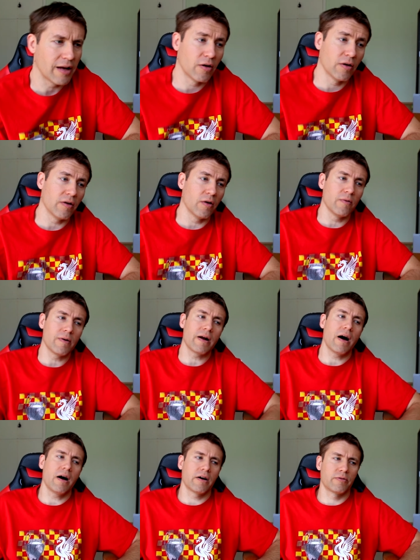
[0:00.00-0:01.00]
and Owen
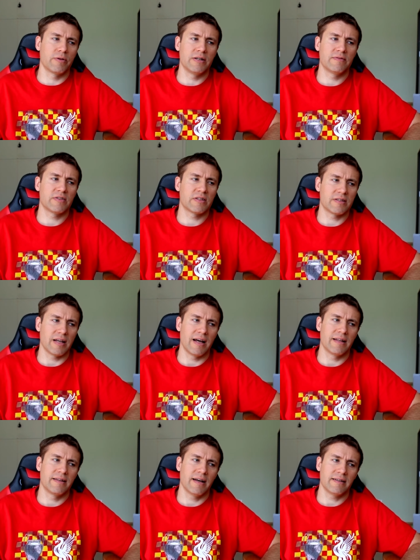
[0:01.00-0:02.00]
Hargreaves
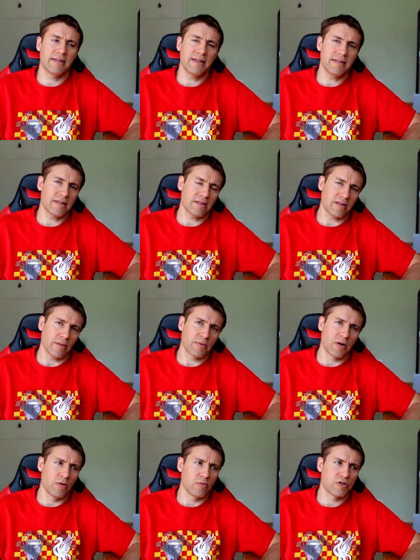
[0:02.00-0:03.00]
said that he's a top
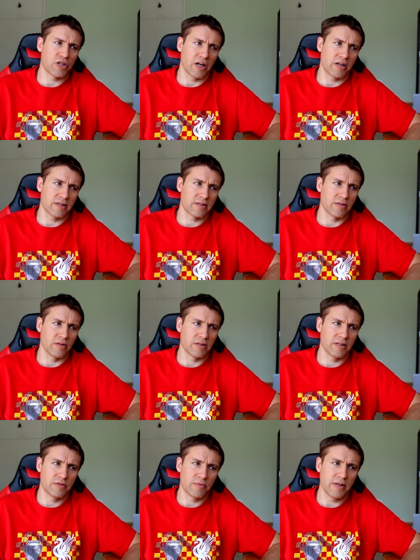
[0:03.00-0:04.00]
coach Arne Slot
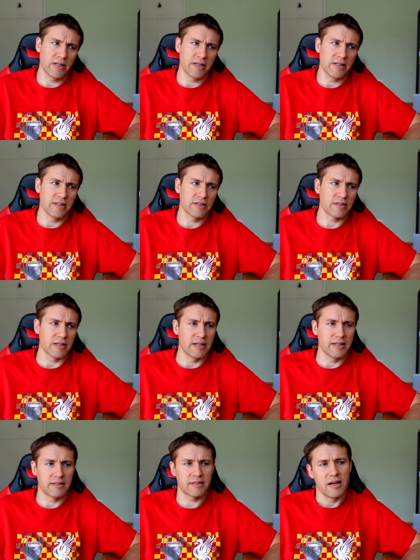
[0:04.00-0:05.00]
he really is
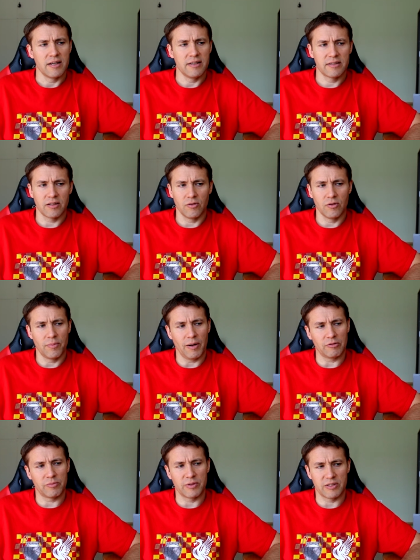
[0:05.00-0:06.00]
is he's all
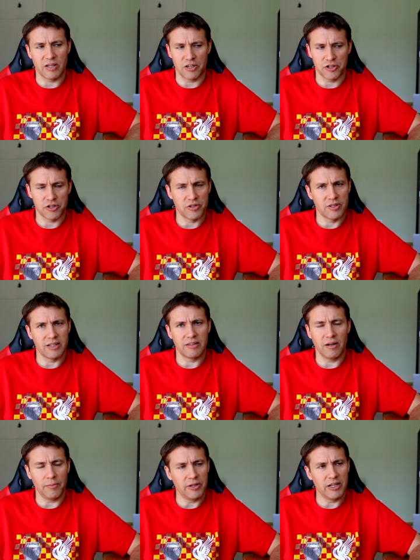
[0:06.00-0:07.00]
about possession they
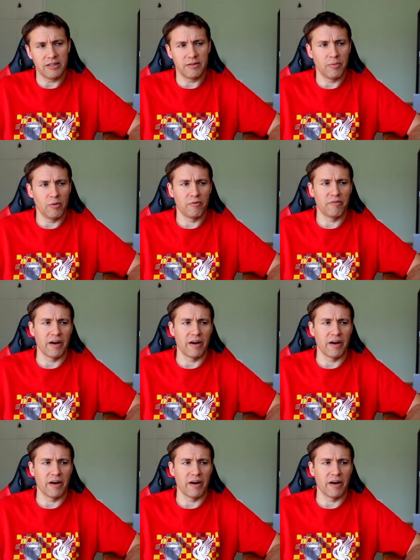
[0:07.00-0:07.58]
dominate the ball